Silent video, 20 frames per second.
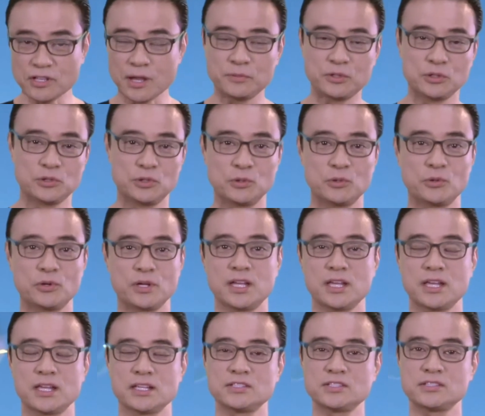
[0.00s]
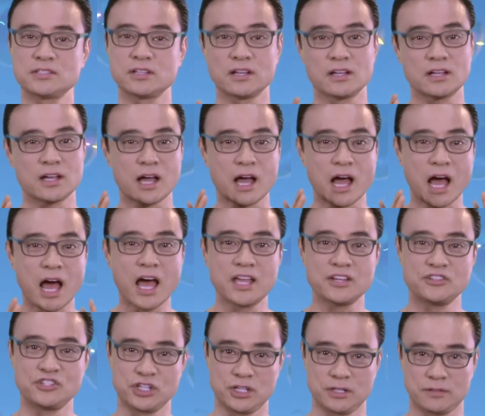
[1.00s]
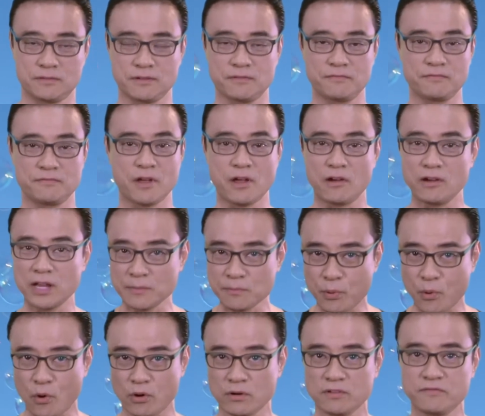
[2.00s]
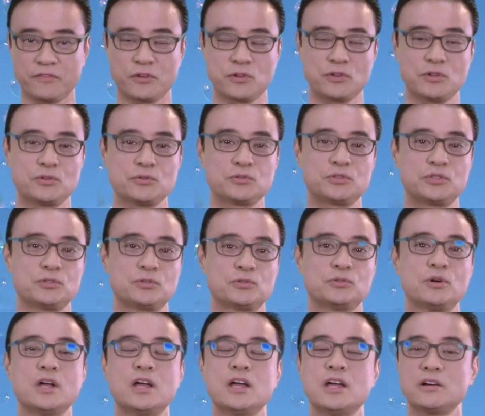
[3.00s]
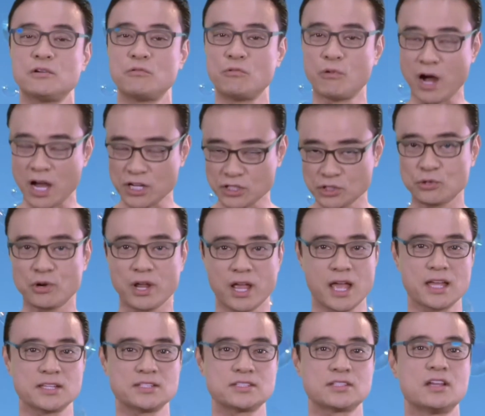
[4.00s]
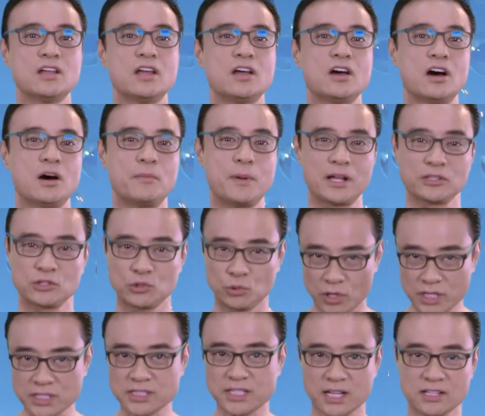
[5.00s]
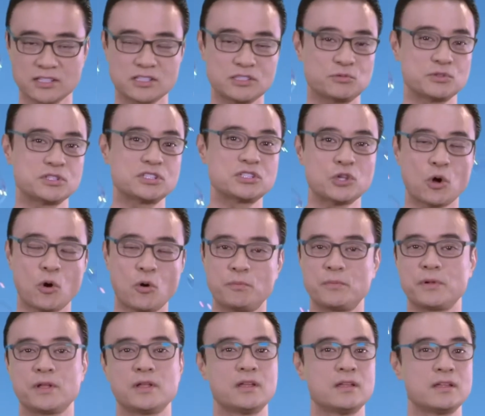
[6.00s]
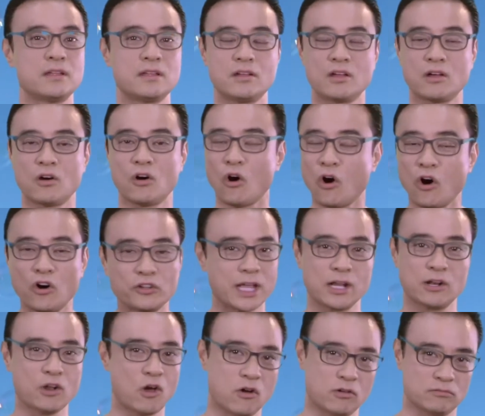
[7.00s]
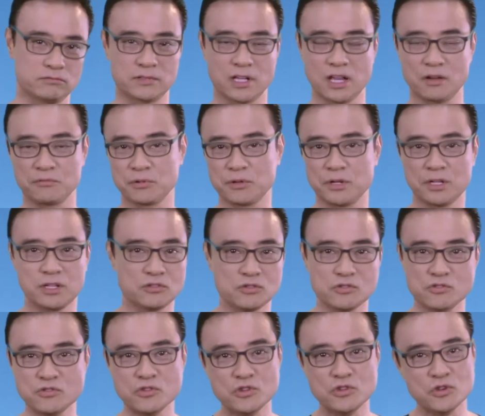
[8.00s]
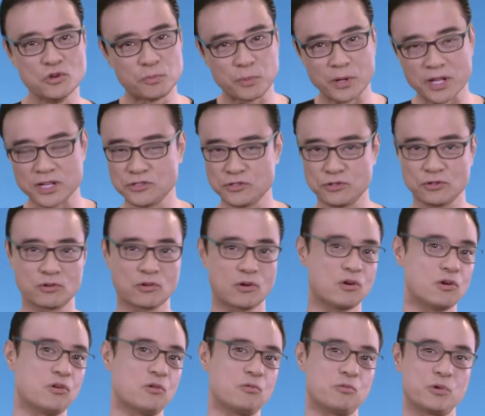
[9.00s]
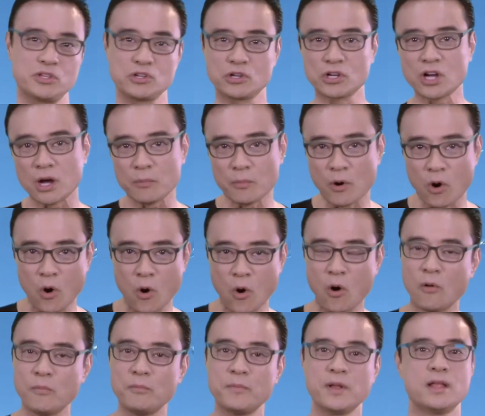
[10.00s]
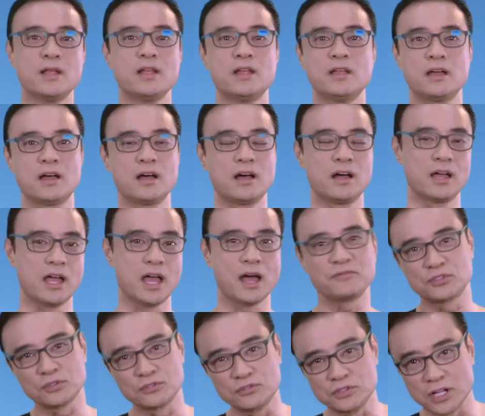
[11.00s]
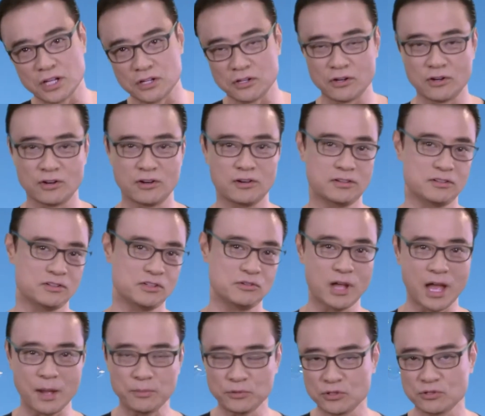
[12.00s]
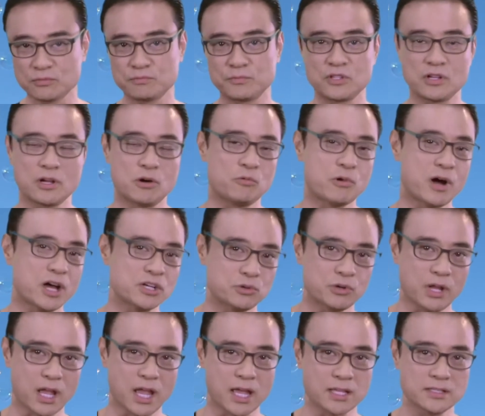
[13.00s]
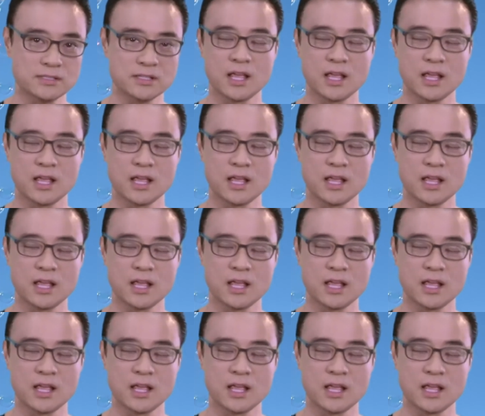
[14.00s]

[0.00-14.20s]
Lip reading: you have to do is hygiene. Very important for you to wash your hands about 20 seconds with soap all day long. Every new place you go, when you come home, after dinner, you have to wash your hands.